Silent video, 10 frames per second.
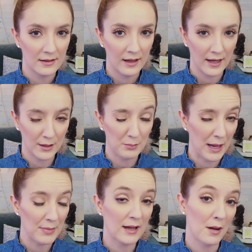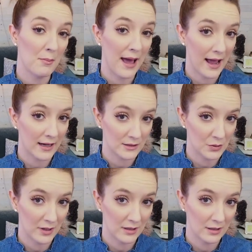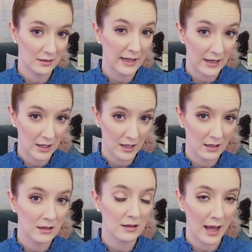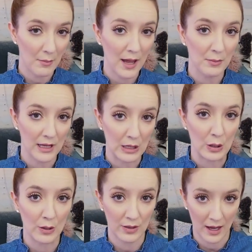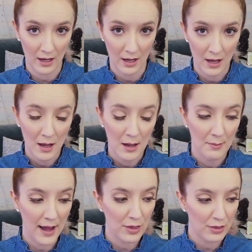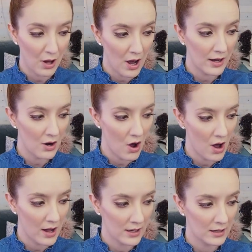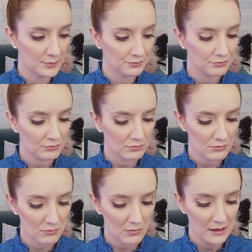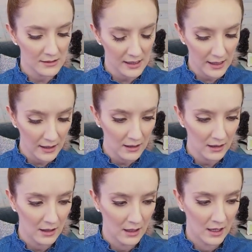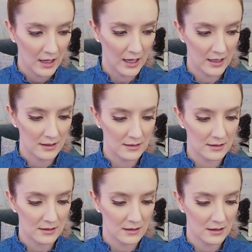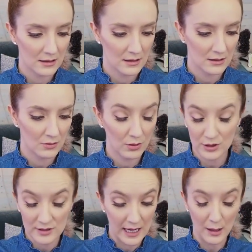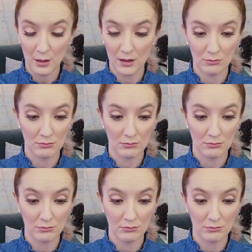and maybe come back to it later, that might be a good thing. My thought on singing is, or just anything,